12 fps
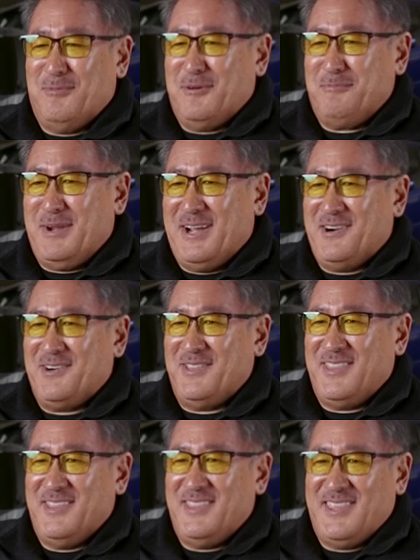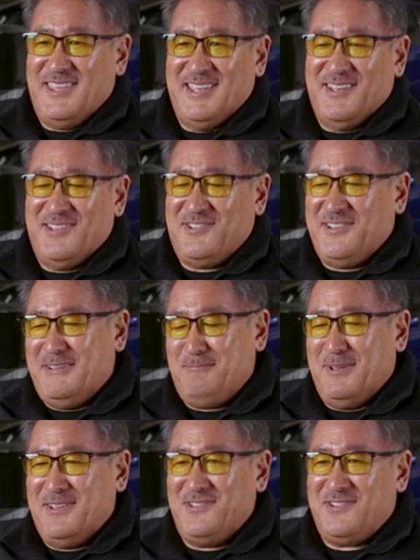more power than the
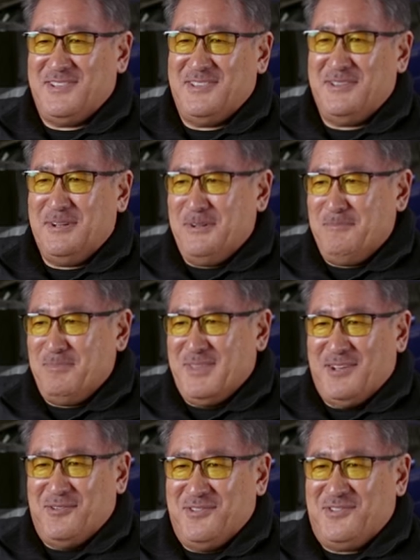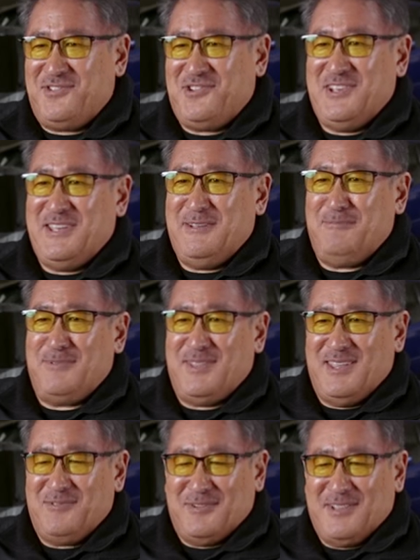Jeep engine that was
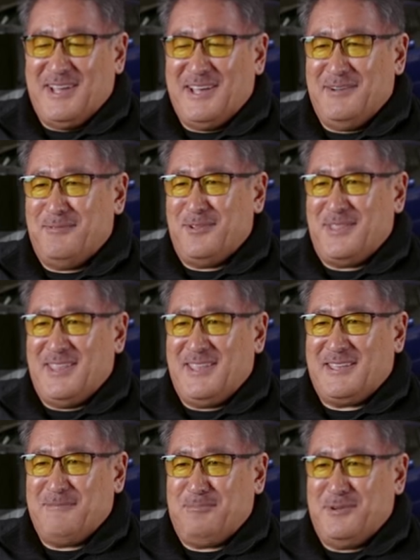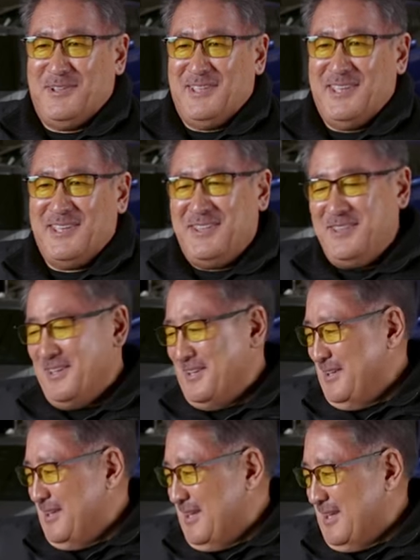cheap and reliable that he could put in.
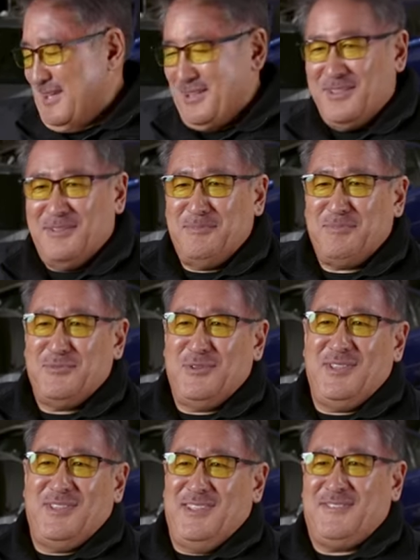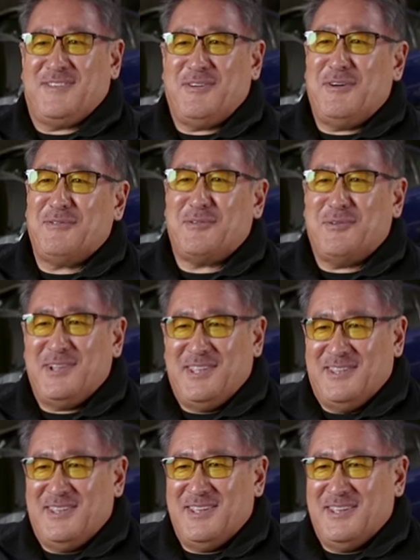And well, let's go over what
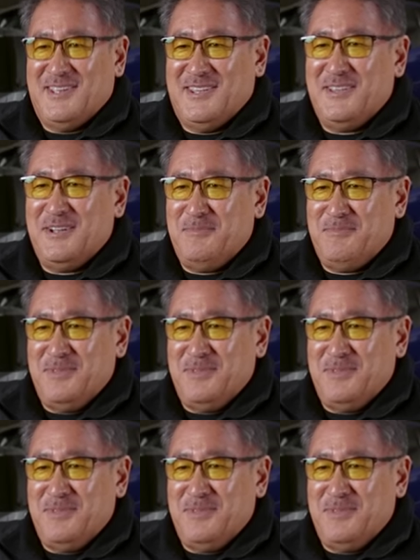he did.